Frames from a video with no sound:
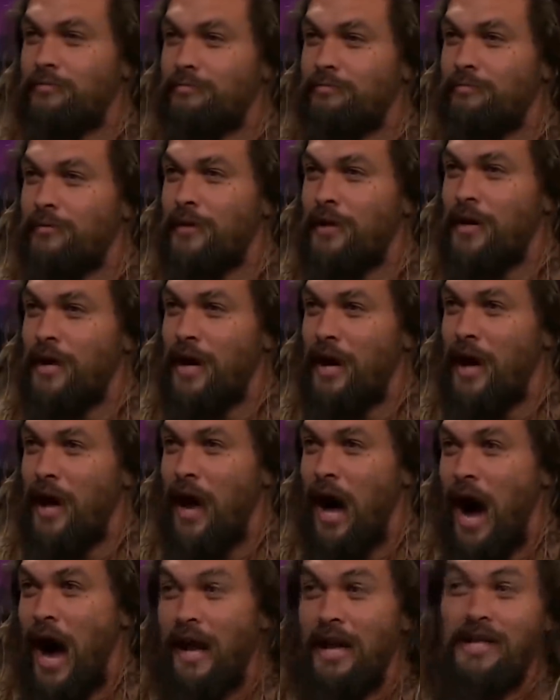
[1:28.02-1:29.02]
modeling
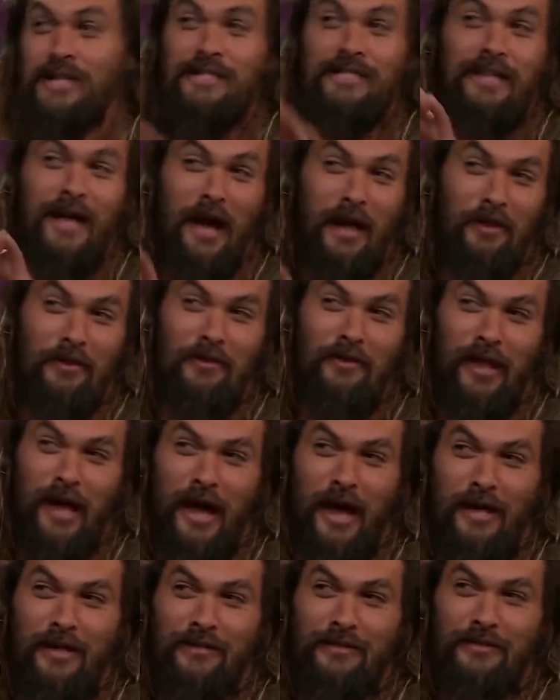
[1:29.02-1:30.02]
followed before
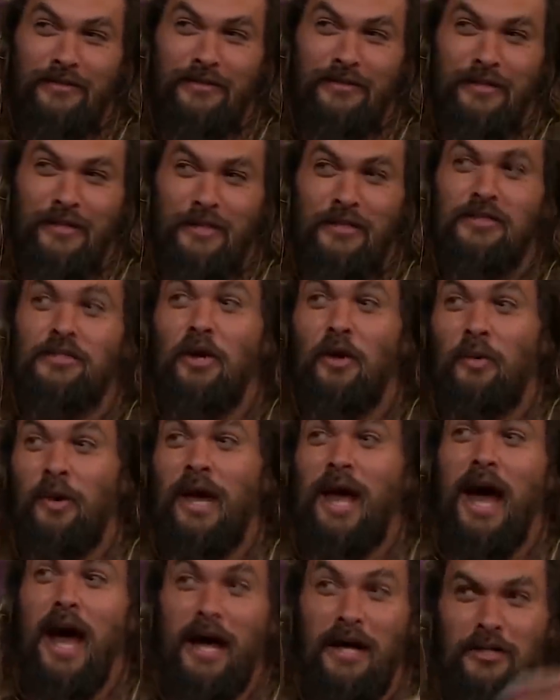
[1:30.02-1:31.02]
Jason embraced a
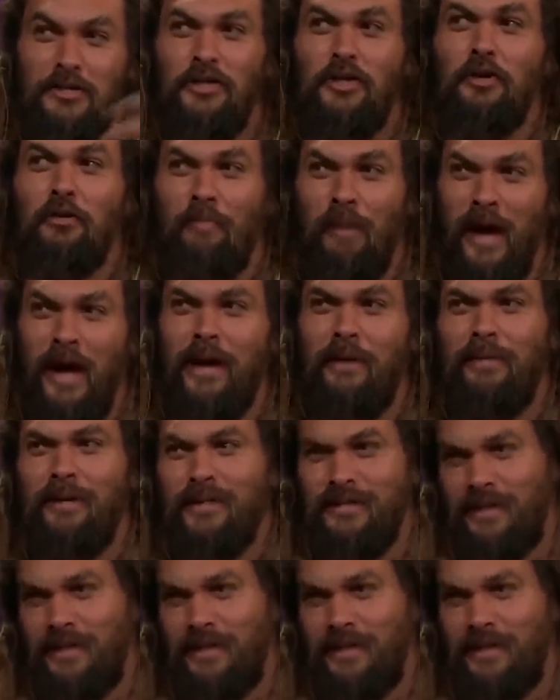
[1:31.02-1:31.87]
grungy style with